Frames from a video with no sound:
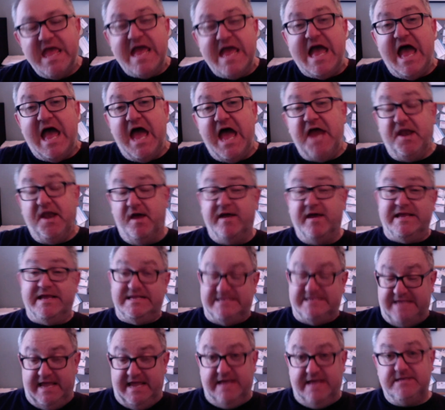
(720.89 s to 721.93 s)
And I
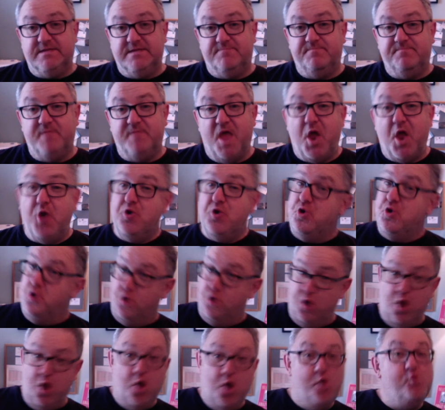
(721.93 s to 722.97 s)
said,
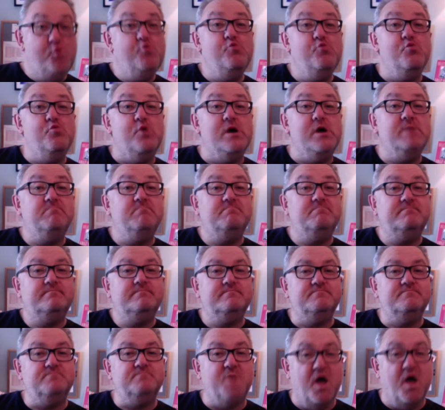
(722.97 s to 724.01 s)
no,
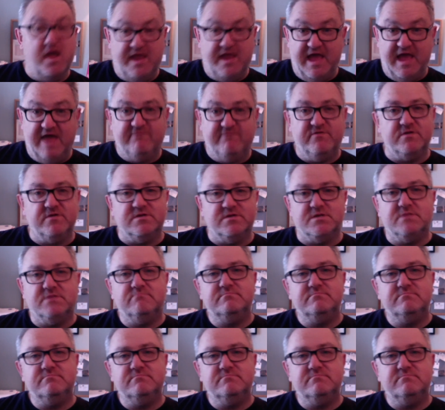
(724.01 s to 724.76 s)
I haven't.